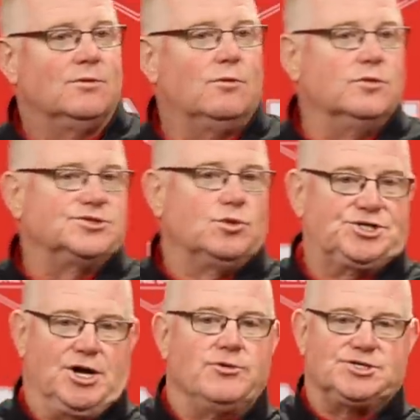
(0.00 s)

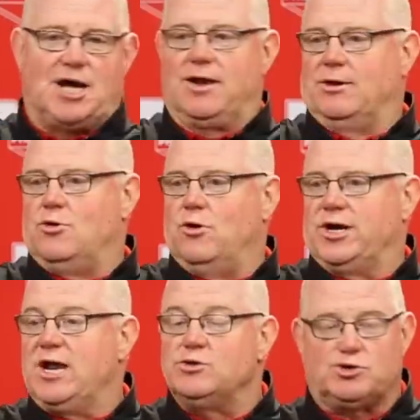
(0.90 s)
was the other side of the
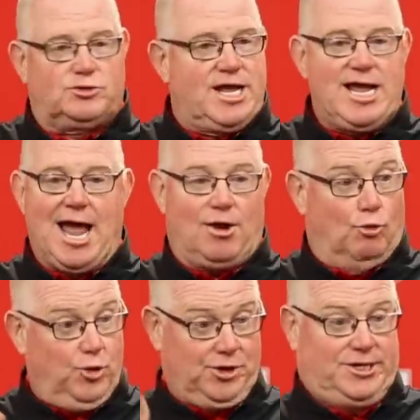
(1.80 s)
coin. He had a
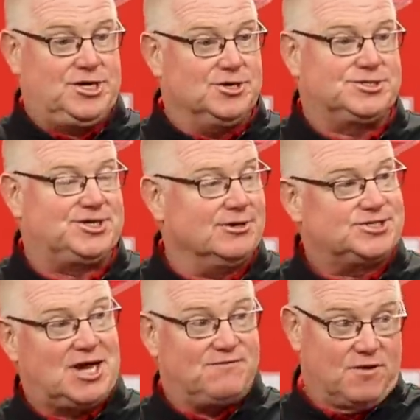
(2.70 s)
really good skill
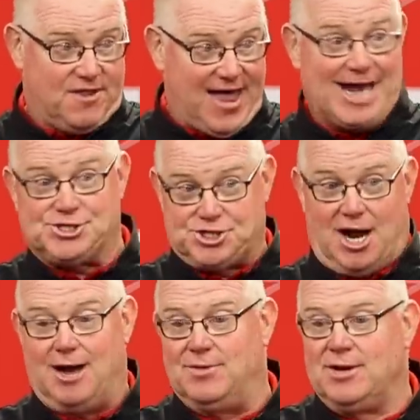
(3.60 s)
set for that
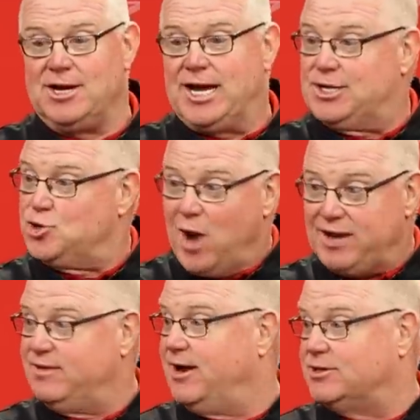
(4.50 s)
job. He didn't do
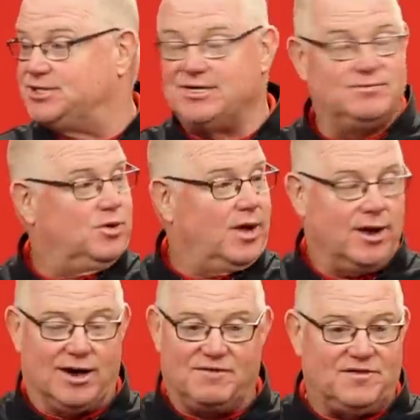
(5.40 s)
anything else. He didn't play
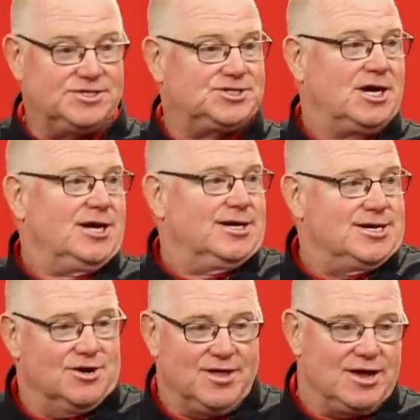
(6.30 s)
on offense.
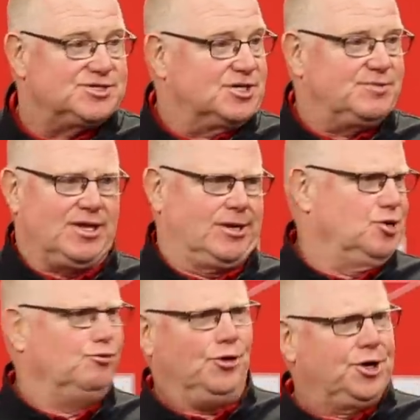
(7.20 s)
You know, they used to be like,
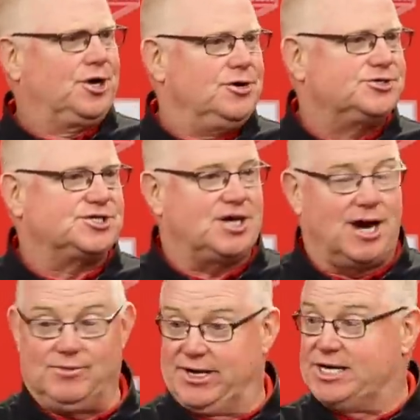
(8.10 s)
"You really going to use this
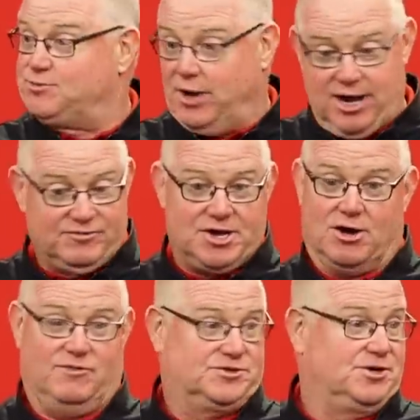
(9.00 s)
guy?" I'm like, "He's playing every
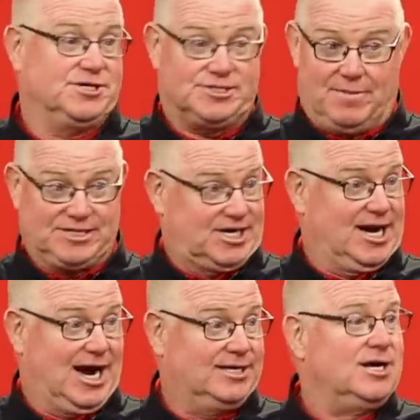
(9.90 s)
kickoff return. He's the best I
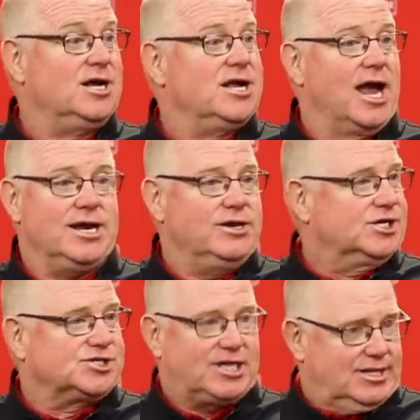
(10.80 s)
got." And
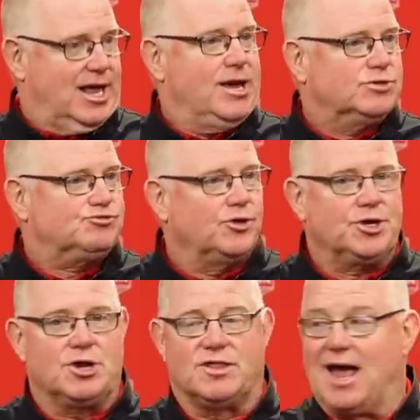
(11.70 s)
he was really
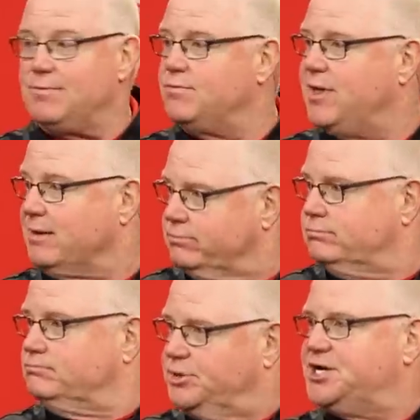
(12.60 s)
good at that
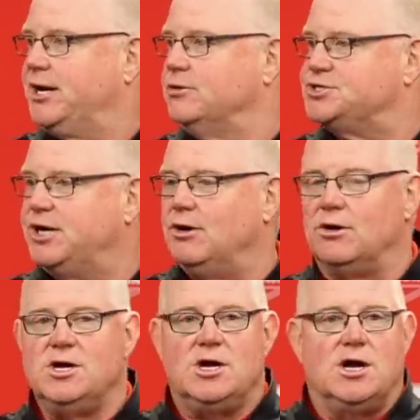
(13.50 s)
particular
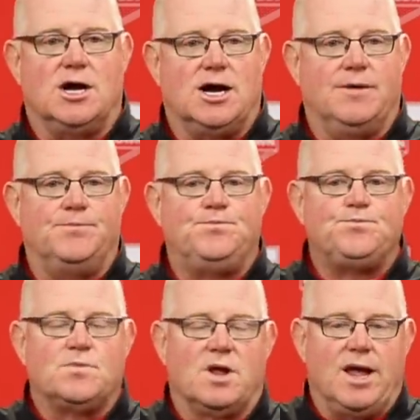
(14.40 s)
skill. And
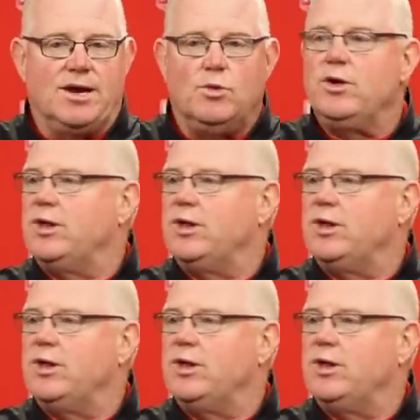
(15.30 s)
that